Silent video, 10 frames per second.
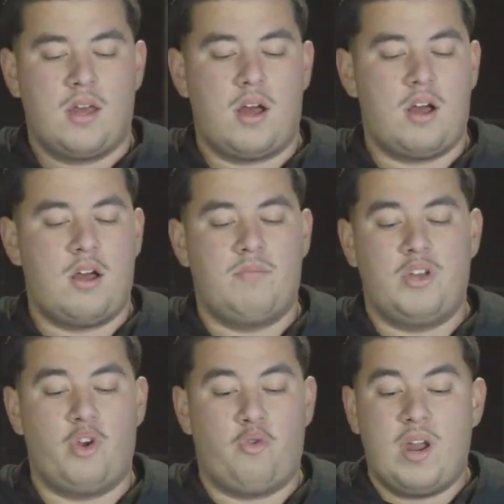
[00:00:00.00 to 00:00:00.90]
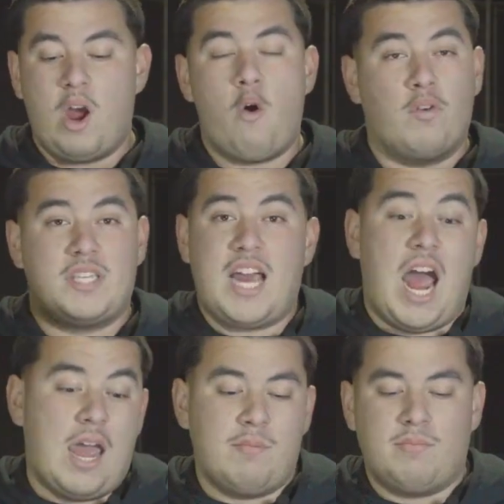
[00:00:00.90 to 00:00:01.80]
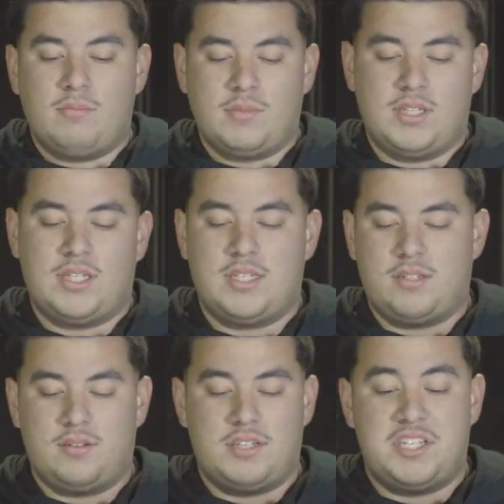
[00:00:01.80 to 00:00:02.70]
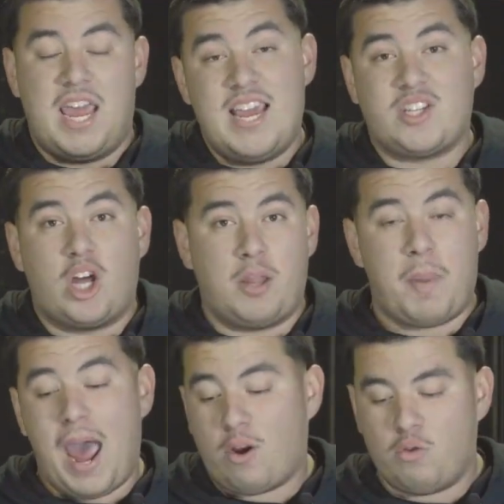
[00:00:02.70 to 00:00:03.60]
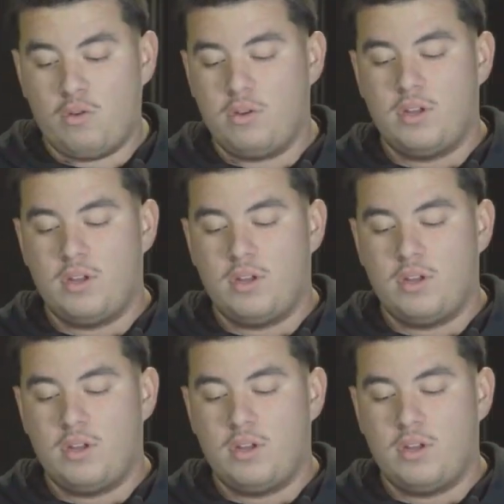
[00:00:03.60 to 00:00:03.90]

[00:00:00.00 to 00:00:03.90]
The grit over time stays on the paddle.